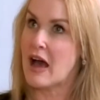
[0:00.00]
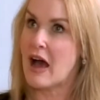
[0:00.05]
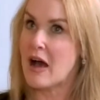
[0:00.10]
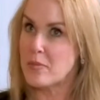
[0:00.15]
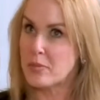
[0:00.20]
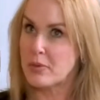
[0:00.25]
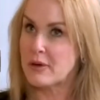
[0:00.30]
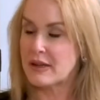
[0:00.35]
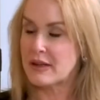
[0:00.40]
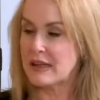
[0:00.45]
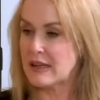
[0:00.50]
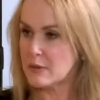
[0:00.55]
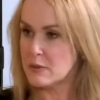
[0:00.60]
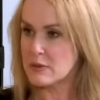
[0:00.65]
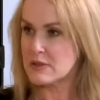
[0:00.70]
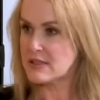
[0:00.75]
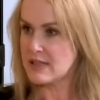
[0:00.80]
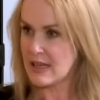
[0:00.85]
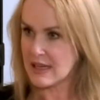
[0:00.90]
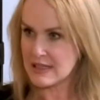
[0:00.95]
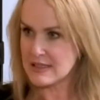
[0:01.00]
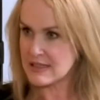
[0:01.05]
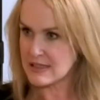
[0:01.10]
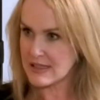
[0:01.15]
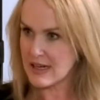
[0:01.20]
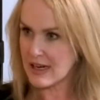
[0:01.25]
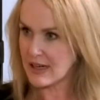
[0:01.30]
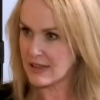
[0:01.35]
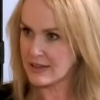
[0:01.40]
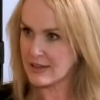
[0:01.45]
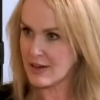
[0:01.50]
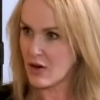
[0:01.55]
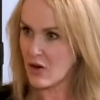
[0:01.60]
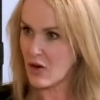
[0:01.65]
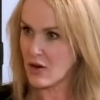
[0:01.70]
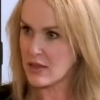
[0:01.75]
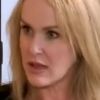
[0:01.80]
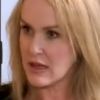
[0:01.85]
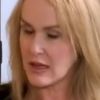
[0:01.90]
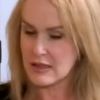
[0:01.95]
upbringing was second to none, and
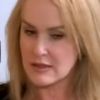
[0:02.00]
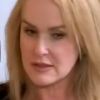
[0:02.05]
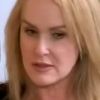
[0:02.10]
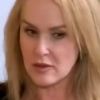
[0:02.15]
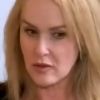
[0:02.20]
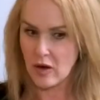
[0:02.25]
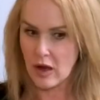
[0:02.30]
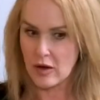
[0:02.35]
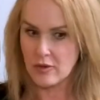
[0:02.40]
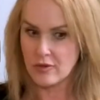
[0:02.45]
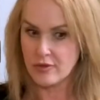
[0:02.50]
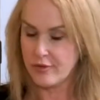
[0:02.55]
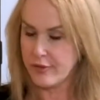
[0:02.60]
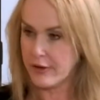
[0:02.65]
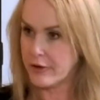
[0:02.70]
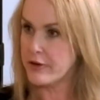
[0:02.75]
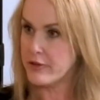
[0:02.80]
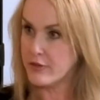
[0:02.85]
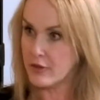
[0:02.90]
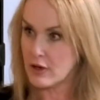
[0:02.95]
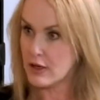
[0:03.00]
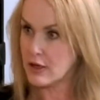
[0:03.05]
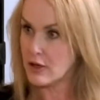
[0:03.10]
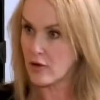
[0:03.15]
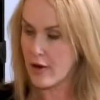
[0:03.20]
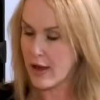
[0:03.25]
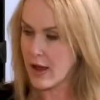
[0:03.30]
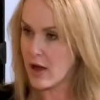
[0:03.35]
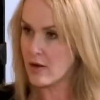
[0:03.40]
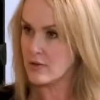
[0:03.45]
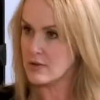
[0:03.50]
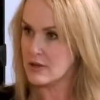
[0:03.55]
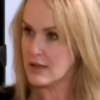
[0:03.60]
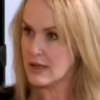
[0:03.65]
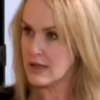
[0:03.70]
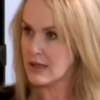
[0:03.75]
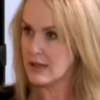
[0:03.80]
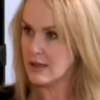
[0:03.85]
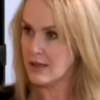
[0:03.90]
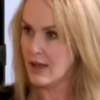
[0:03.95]
I think it's like very, very grounding.